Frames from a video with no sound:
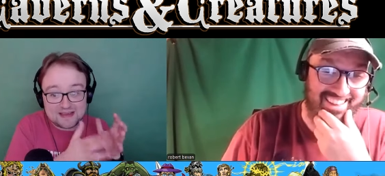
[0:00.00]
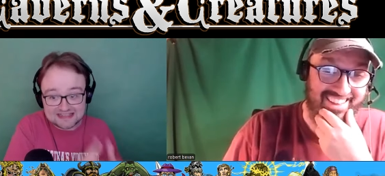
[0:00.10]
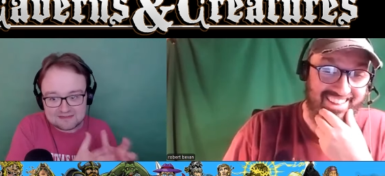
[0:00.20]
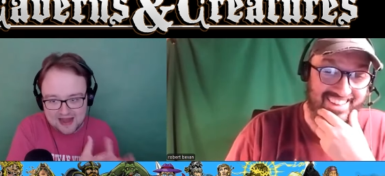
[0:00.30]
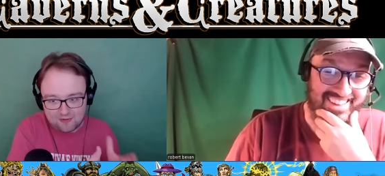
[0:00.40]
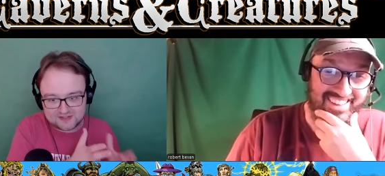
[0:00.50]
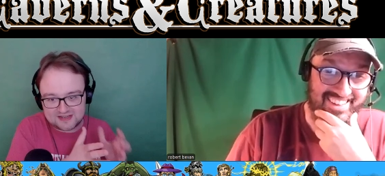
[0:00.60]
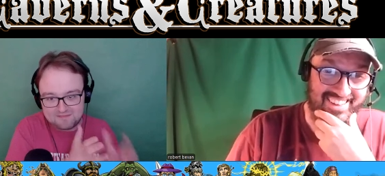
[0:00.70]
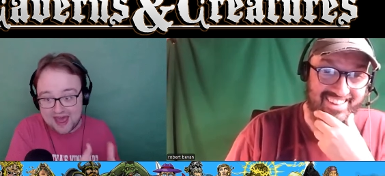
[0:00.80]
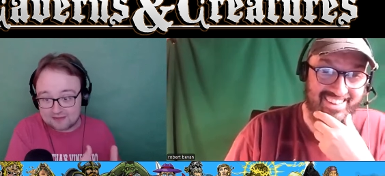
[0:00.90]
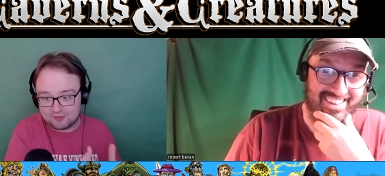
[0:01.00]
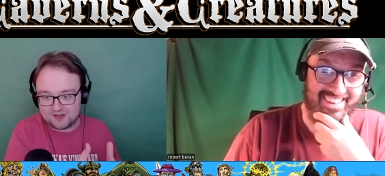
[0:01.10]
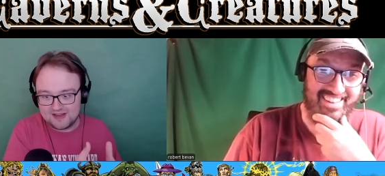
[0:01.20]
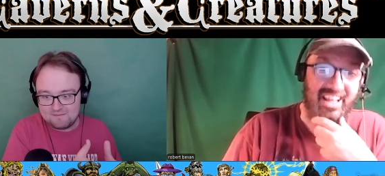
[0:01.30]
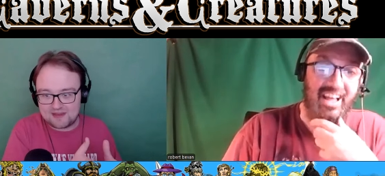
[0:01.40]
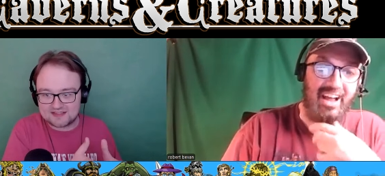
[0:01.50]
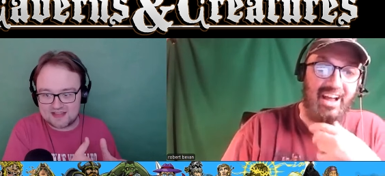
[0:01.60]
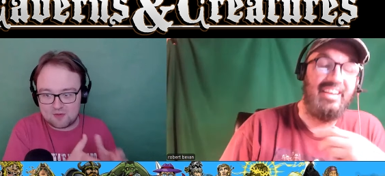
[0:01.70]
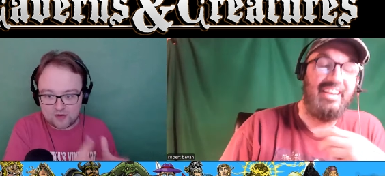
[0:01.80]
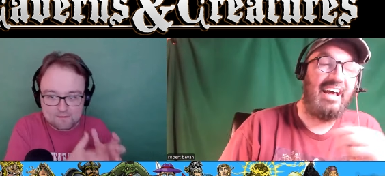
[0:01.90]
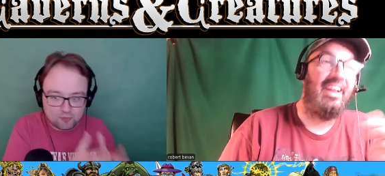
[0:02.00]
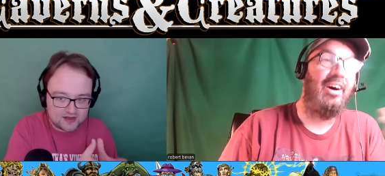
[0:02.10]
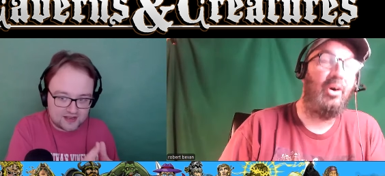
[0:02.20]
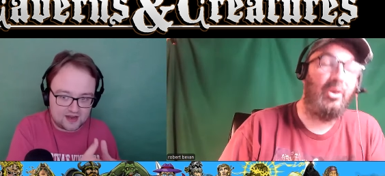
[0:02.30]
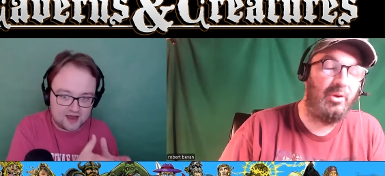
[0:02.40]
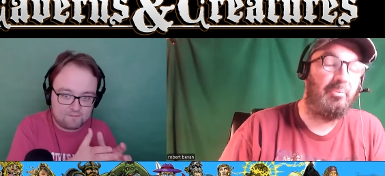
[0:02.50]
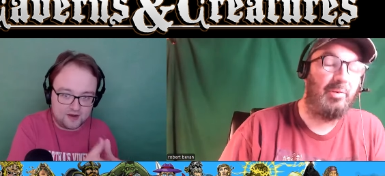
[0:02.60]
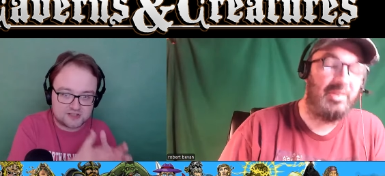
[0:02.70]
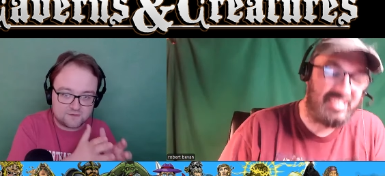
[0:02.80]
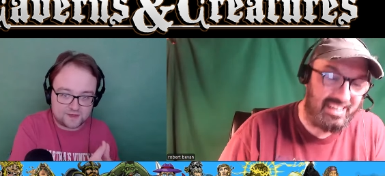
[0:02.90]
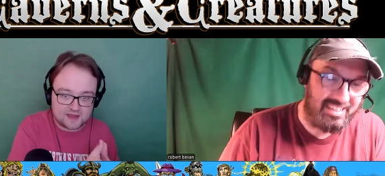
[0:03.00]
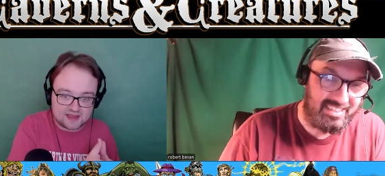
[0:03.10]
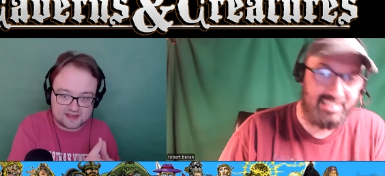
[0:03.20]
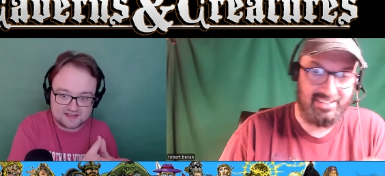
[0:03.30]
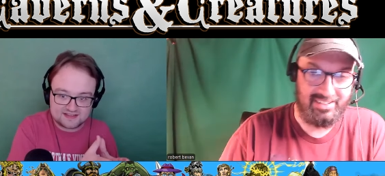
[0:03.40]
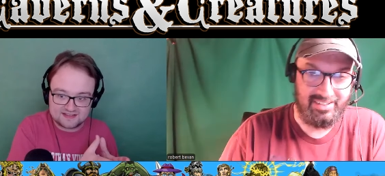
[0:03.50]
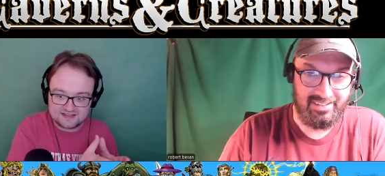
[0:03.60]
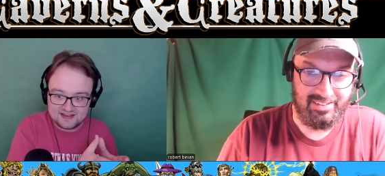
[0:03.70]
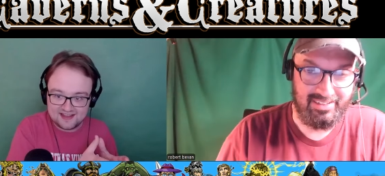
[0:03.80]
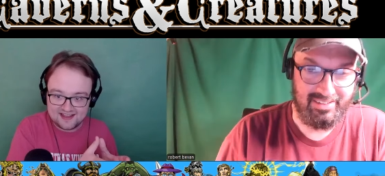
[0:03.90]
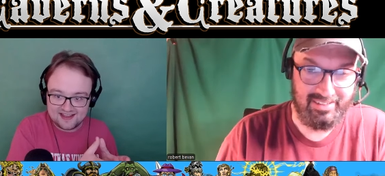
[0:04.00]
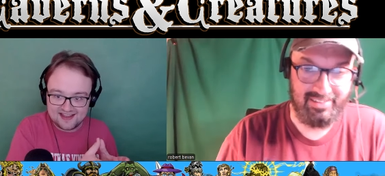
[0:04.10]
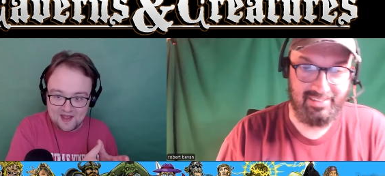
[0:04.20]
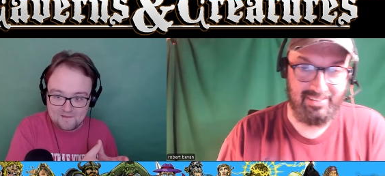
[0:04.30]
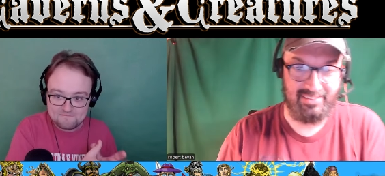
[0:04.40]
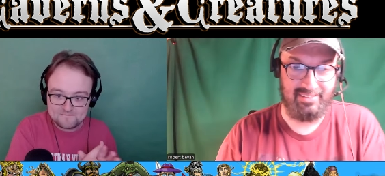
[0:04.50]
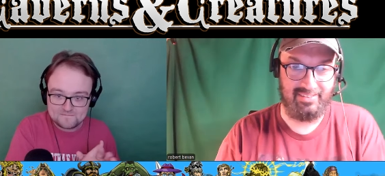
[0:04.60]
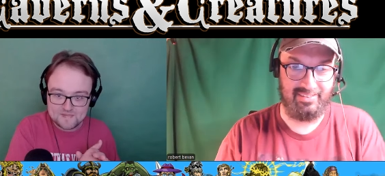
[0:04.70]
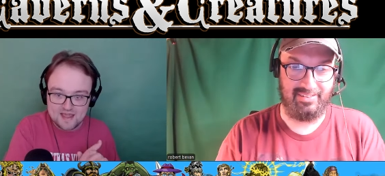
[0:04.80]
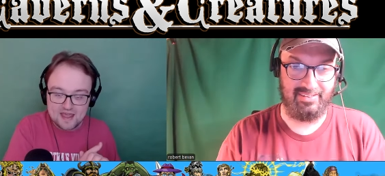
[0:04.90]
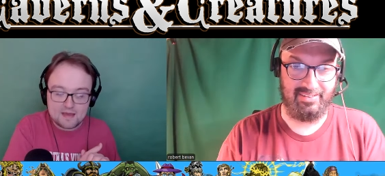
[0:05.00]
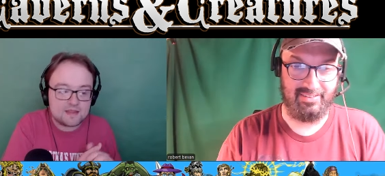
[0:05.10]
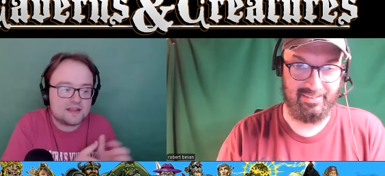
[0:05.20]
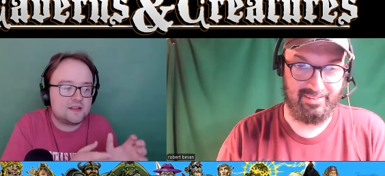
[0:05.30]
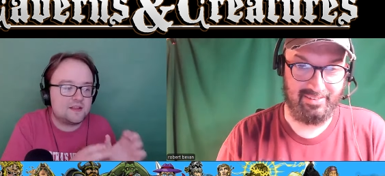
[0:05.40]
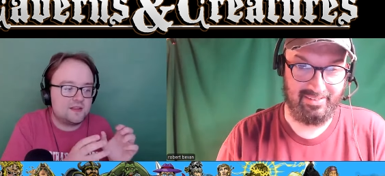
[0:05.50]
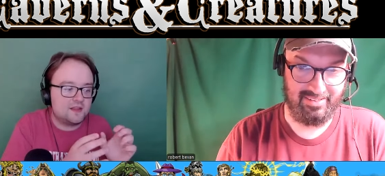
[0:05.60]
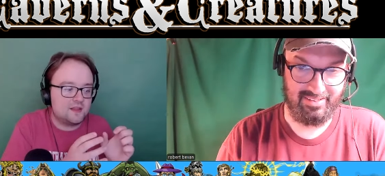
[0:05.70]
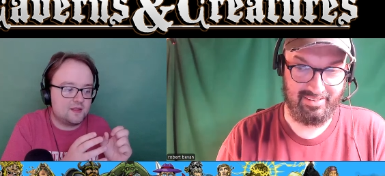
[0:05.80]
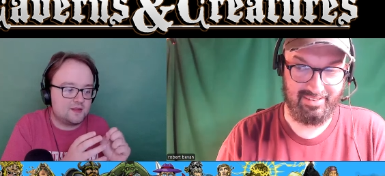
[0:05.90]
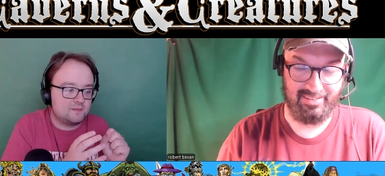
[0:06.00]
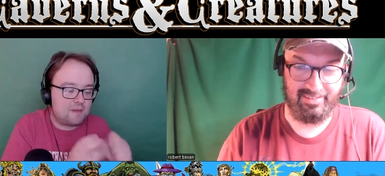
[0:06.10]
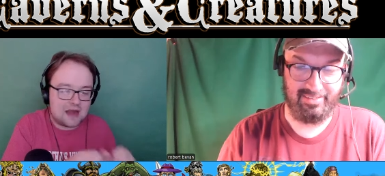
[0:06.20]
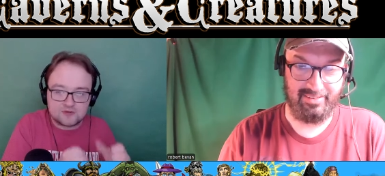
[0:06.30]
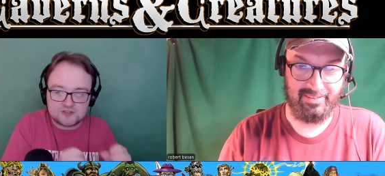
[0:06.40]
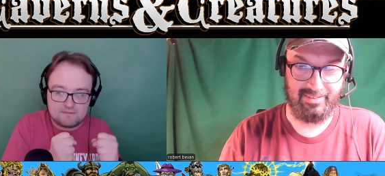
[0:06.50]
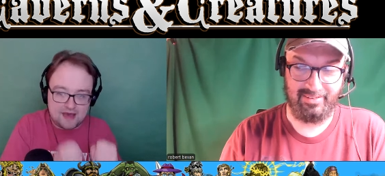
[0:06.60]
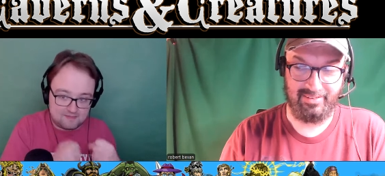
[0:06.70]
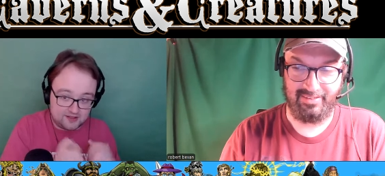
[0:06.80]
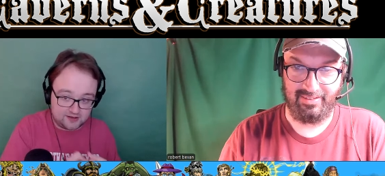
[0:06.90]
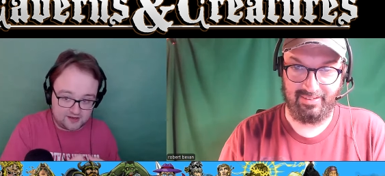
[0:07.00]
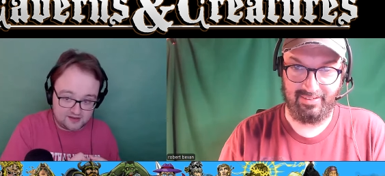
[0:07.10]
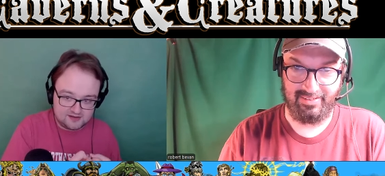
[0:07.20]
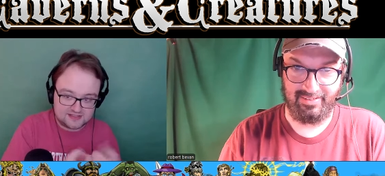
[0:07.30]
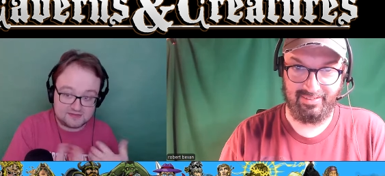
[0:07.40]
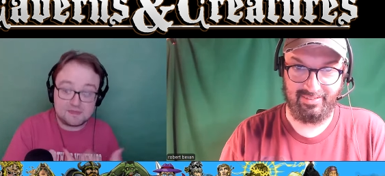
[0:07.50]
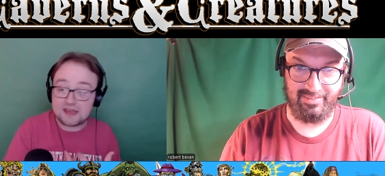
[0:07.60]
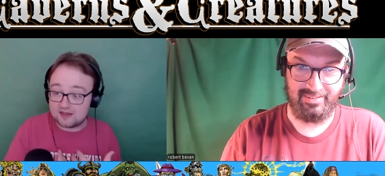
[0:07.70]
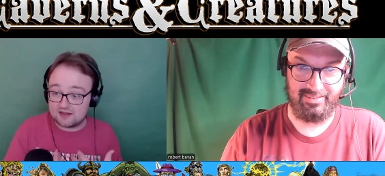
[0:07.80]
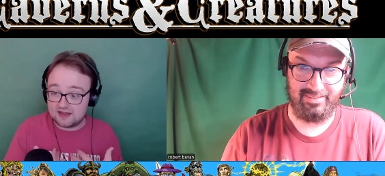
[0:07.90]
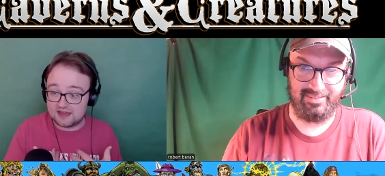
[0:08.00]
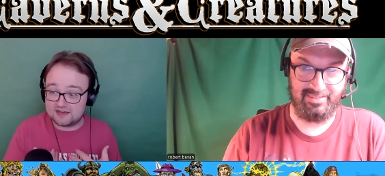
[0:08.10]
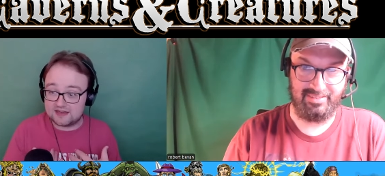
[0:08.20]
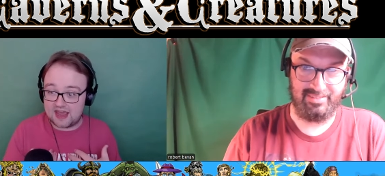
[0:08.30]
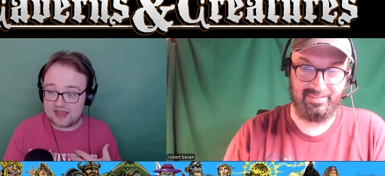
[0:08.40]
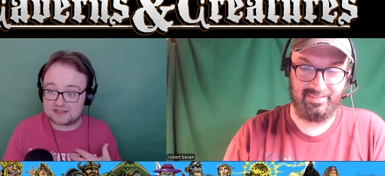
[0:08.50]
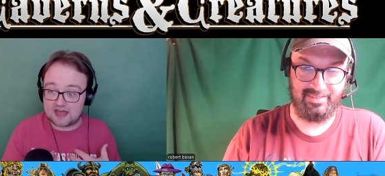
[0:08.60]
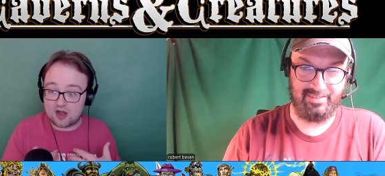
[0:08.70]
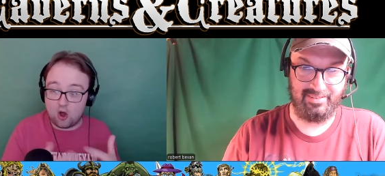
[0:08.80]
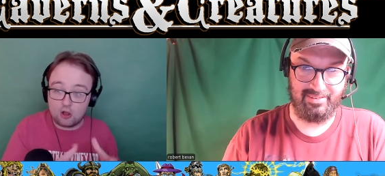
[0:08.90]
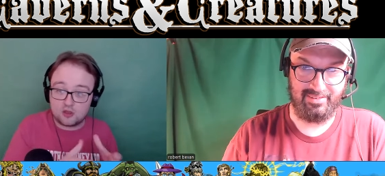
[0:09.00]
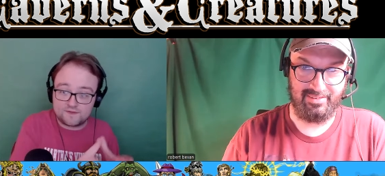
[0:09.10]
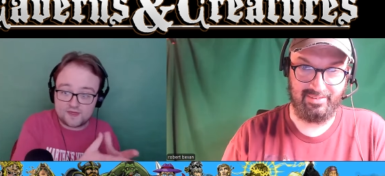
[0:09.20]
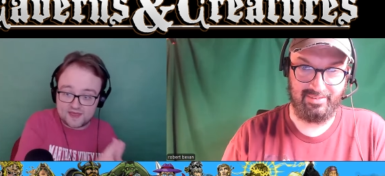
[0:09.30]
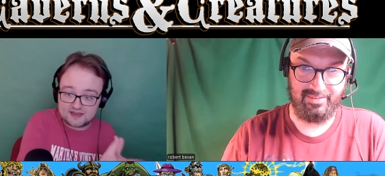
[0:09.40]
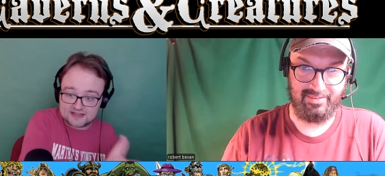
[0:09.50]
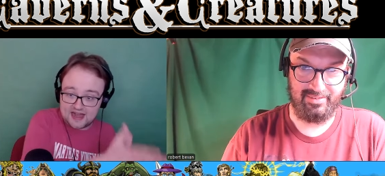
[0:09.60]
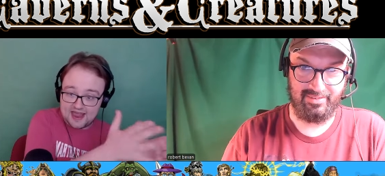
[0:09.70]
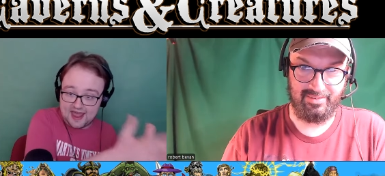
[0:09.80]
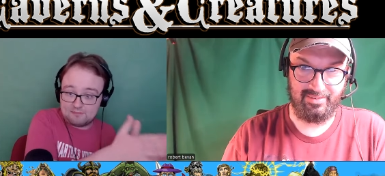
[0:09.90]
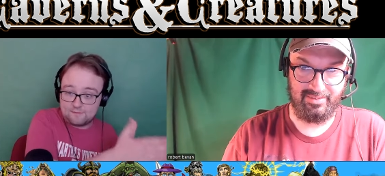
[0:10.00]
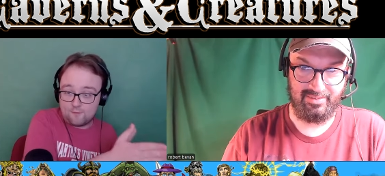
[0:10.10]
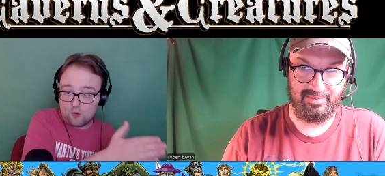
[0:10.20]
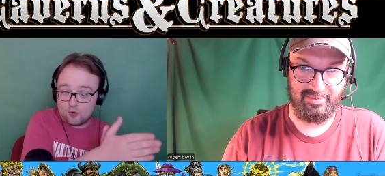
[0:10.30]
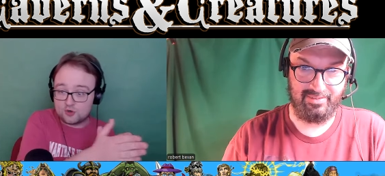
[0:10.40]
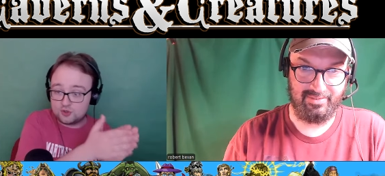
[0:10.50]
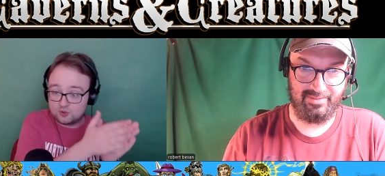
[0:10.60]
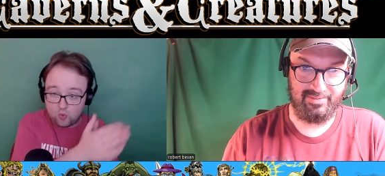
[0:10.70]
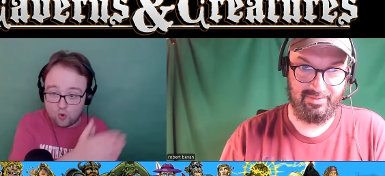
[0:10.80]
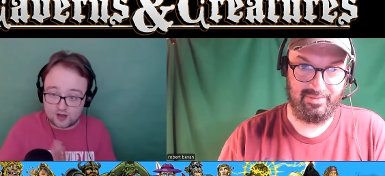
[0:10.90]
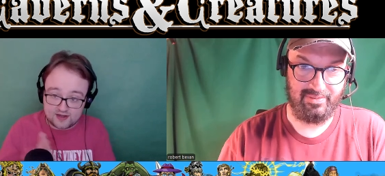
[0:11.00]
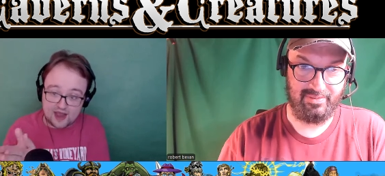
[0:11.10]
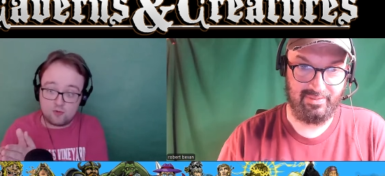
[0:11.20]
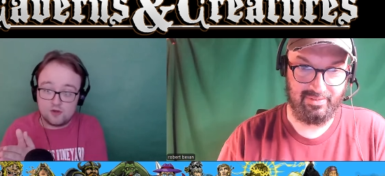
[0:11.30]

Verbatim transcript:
Speaker 1: isn't backwards compatible because they reprinted a bunch of things. It, it, backwards compatibility to me indicates that all of the things that I had before work now.